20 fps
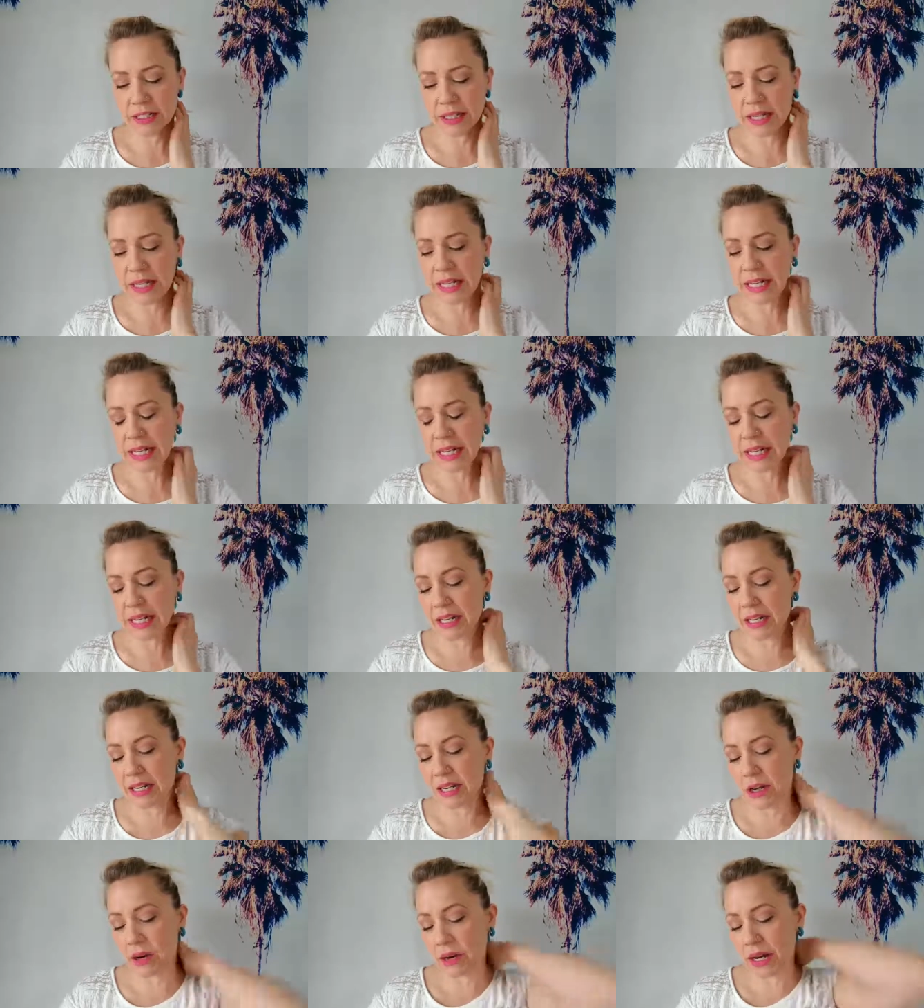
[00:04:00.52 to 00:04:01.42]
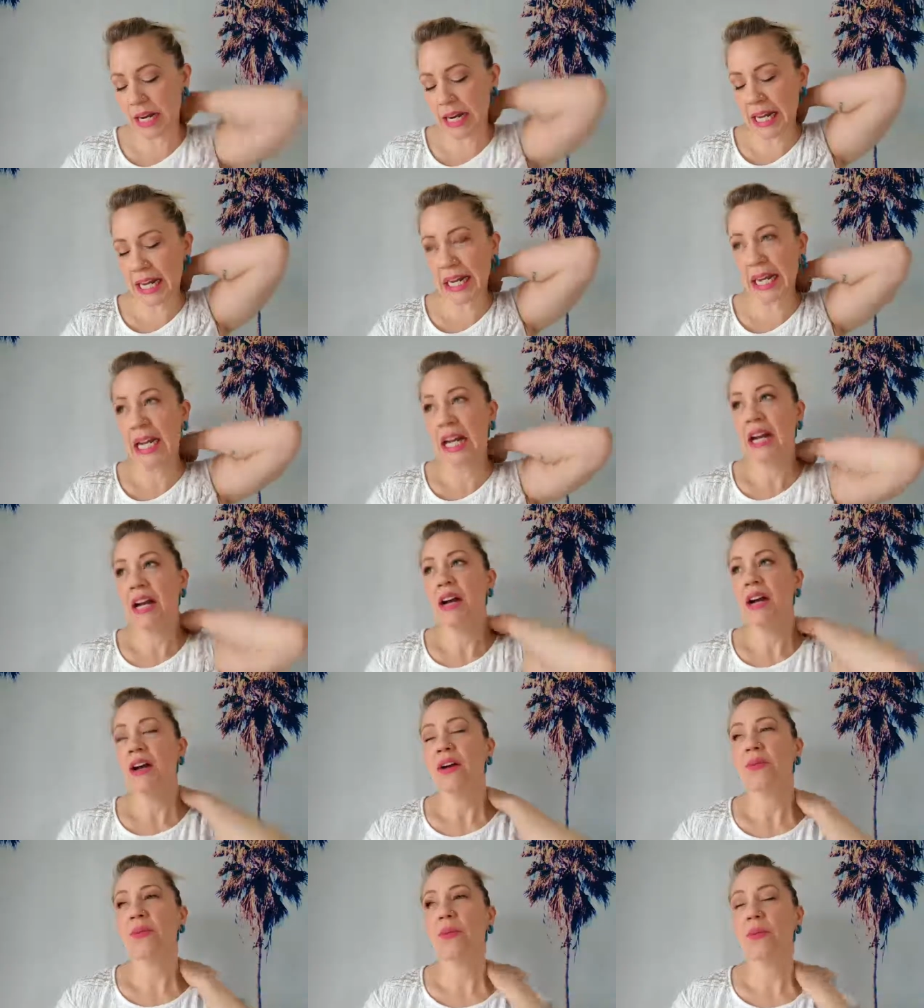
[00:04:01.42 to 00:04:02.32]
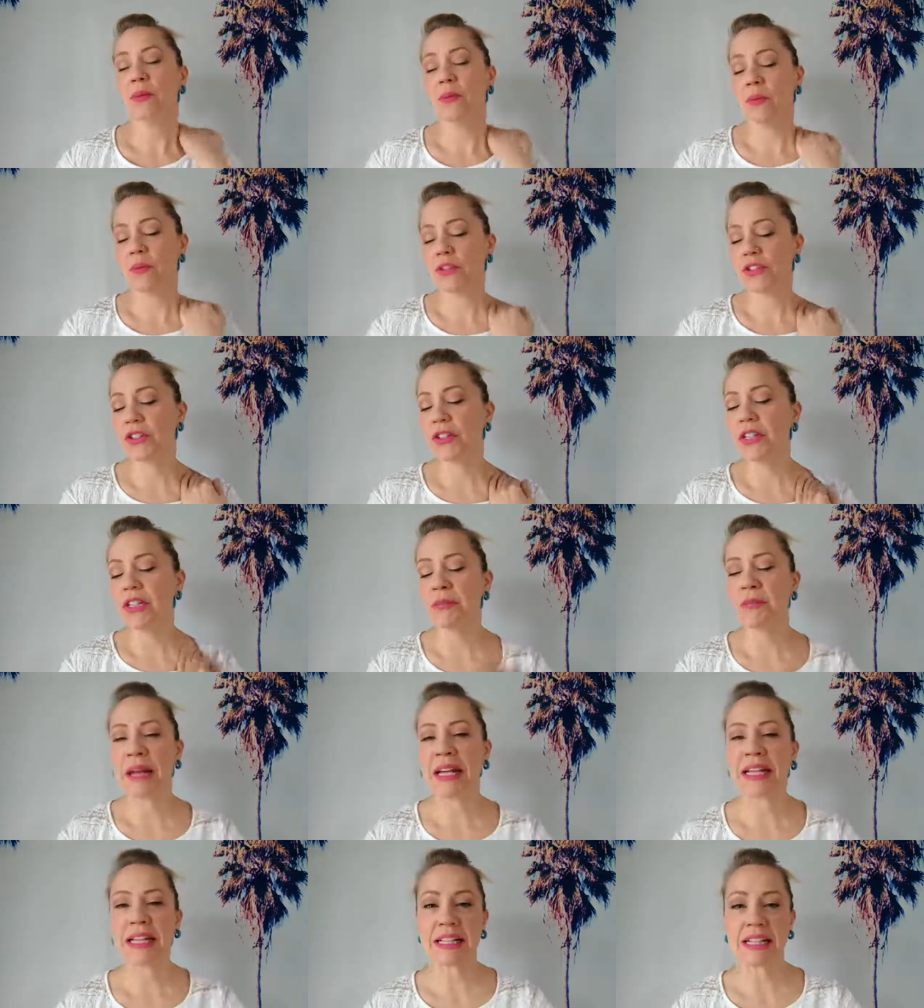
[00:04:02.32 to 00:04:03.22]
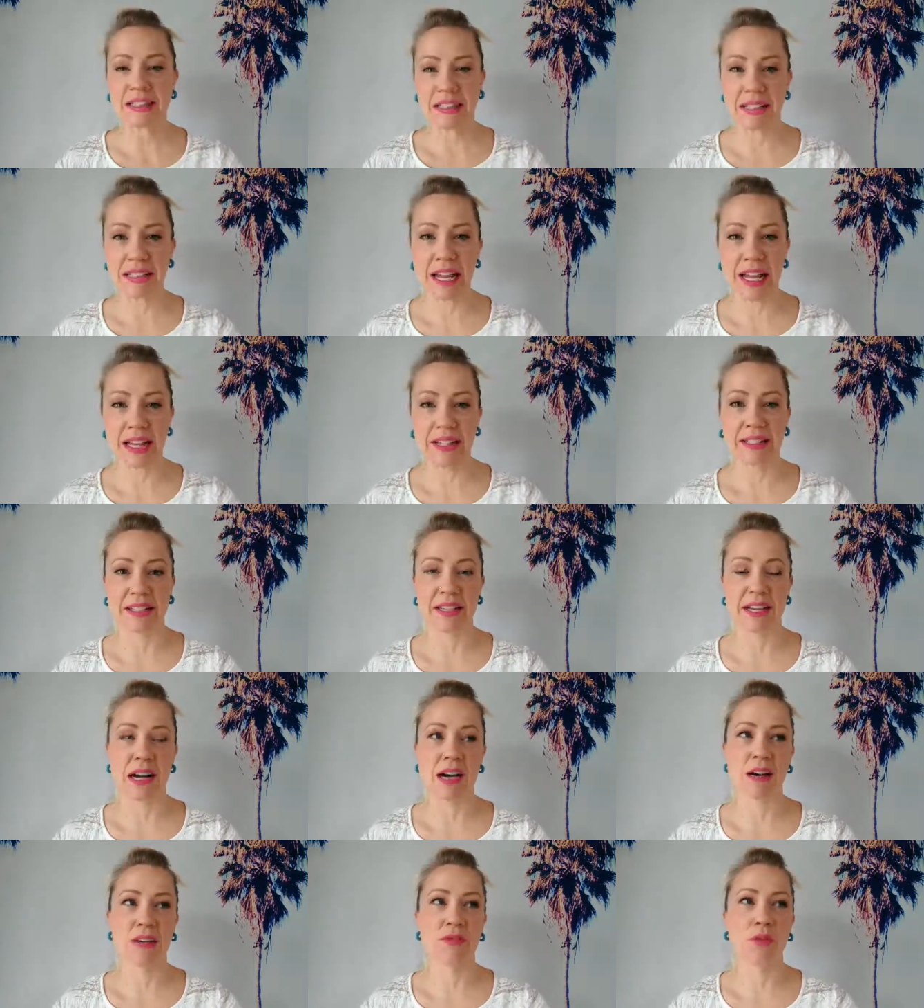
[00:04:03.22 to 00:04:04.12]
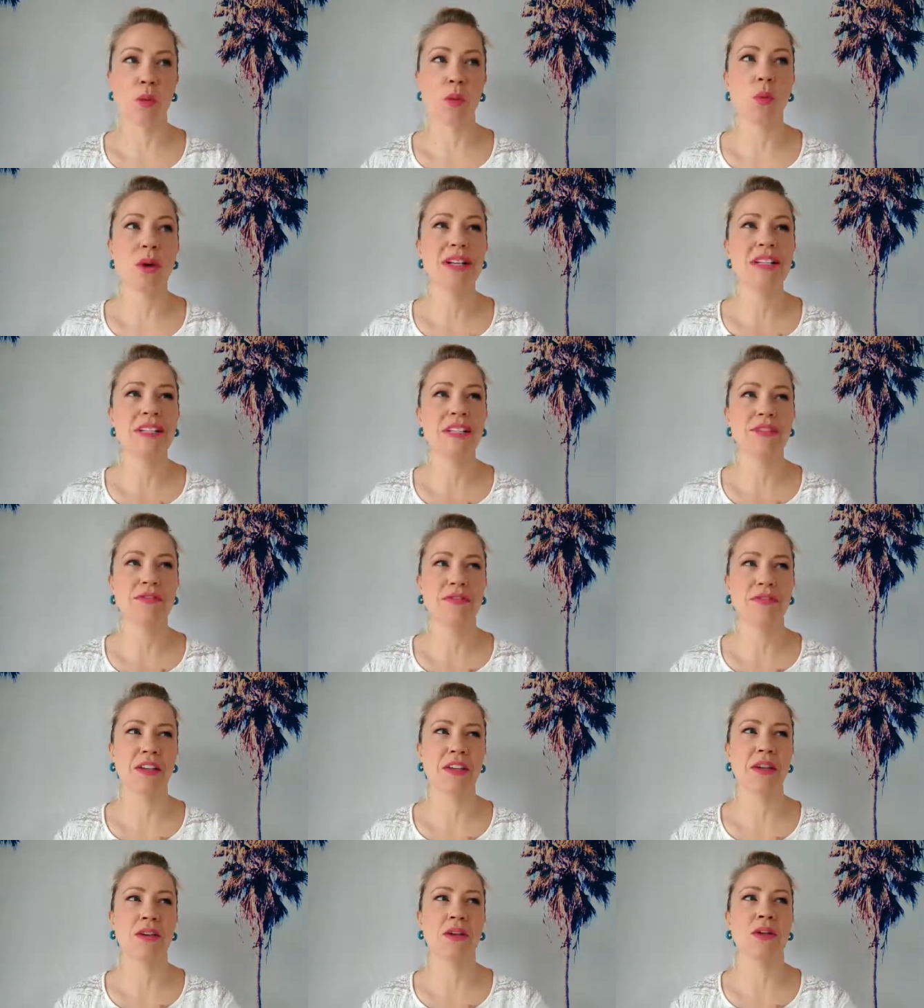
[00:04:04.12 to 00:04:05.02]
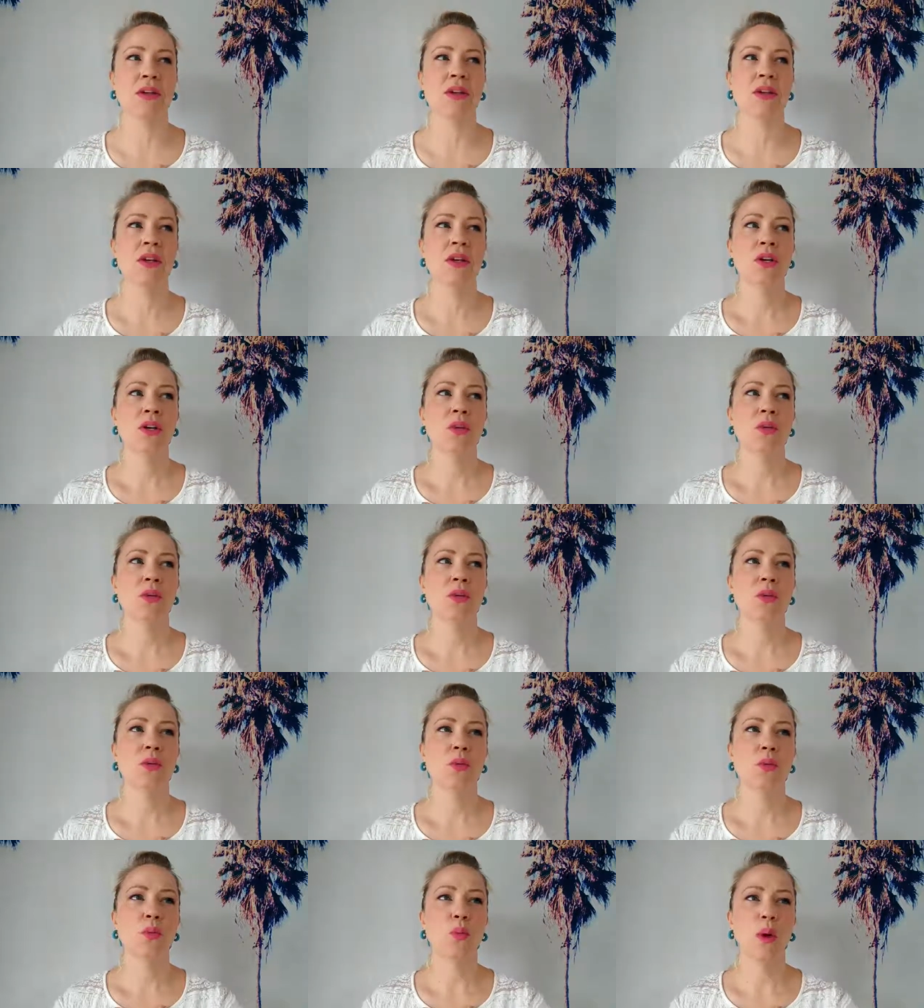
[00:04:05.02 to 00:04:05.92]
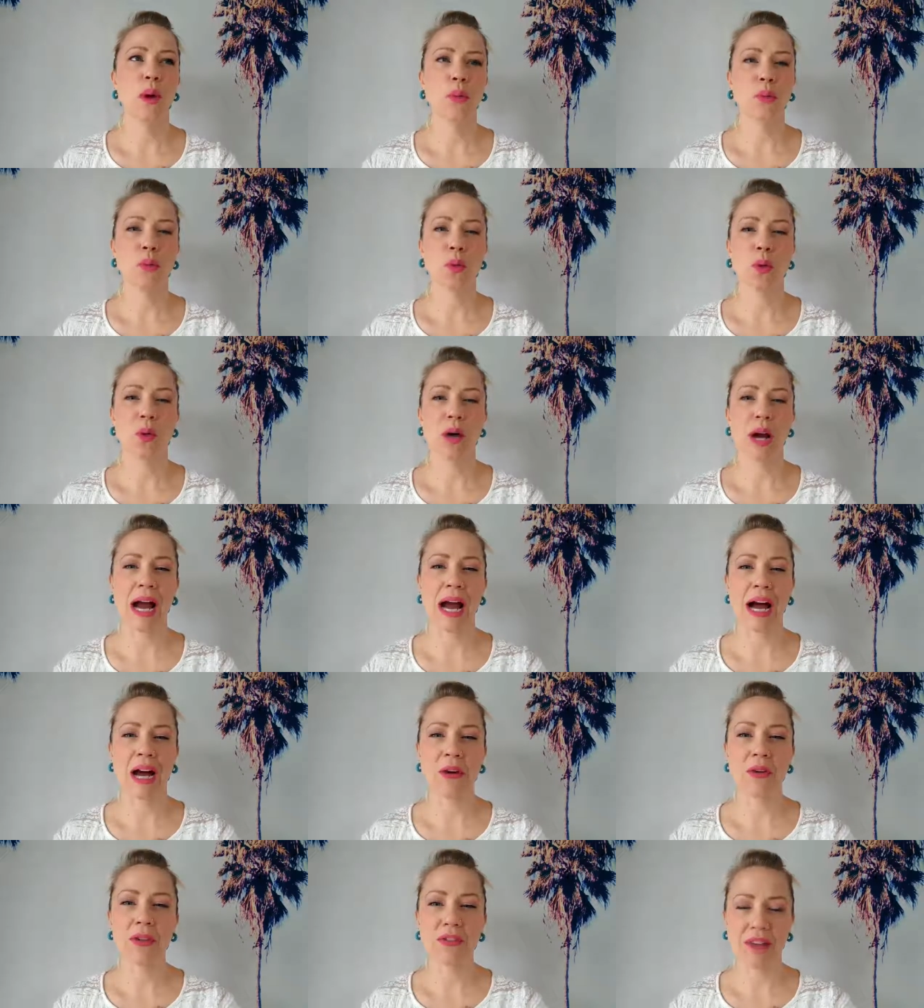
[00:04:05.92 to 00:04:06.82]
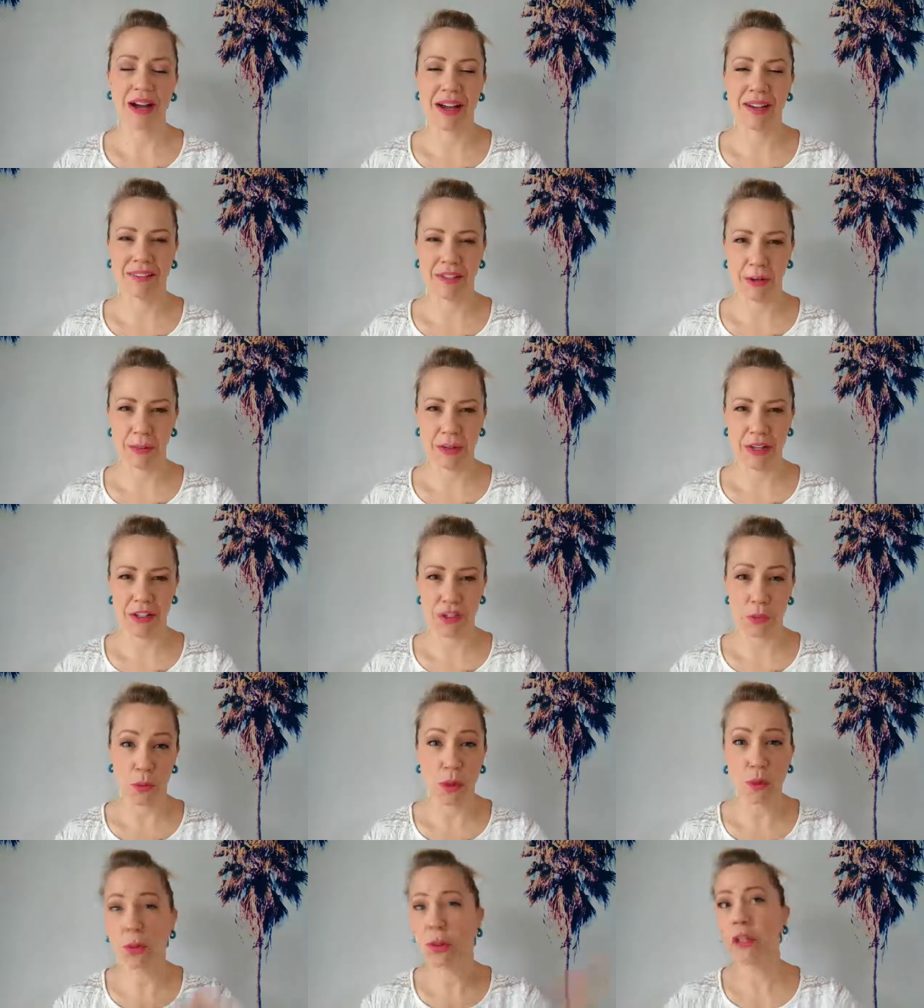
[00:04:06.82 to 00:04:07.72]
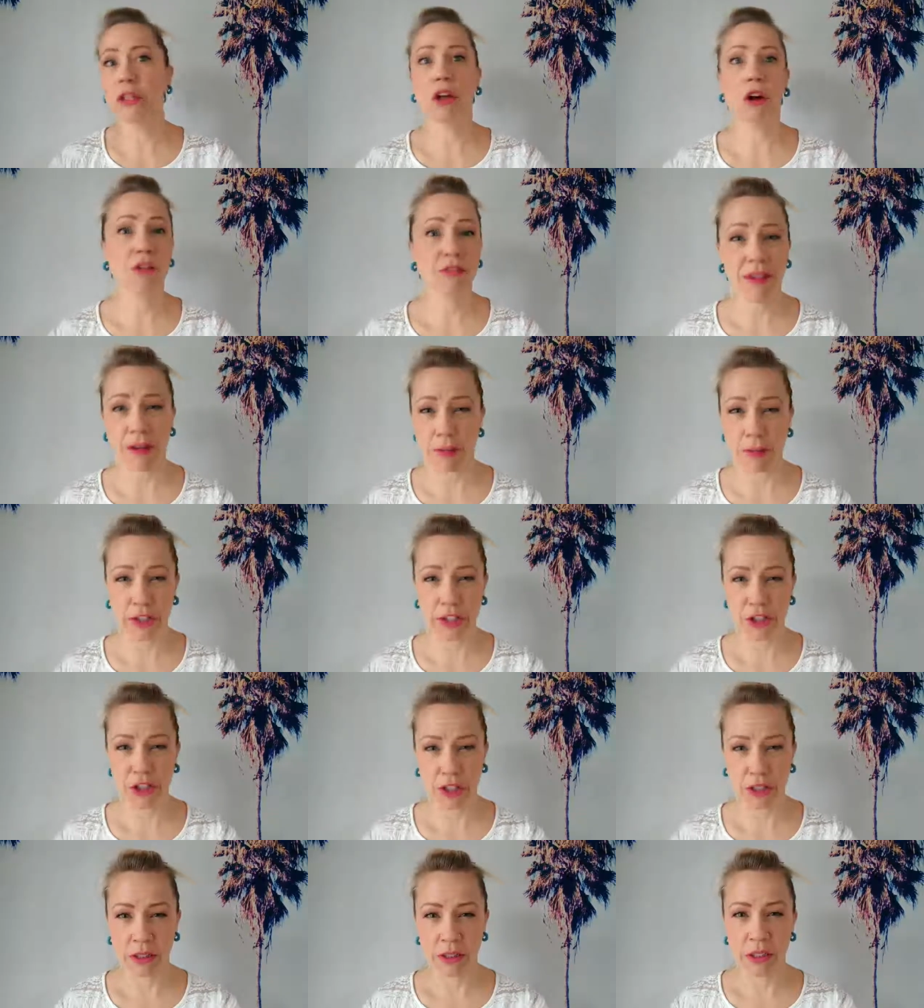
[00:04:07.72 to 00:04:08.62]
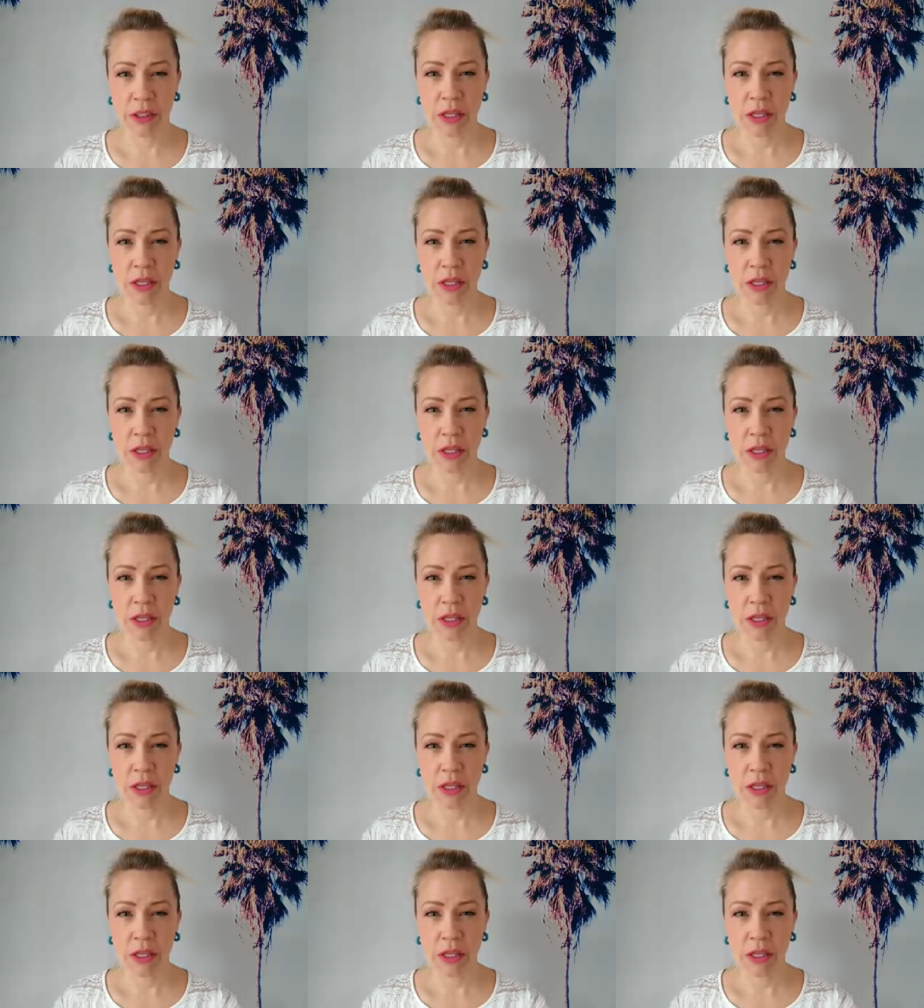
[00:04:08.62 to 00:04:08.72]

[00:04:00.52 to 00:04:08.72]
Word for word: it you know and i started making this list of what does it feel when we're out of high vibration when we're in low vibration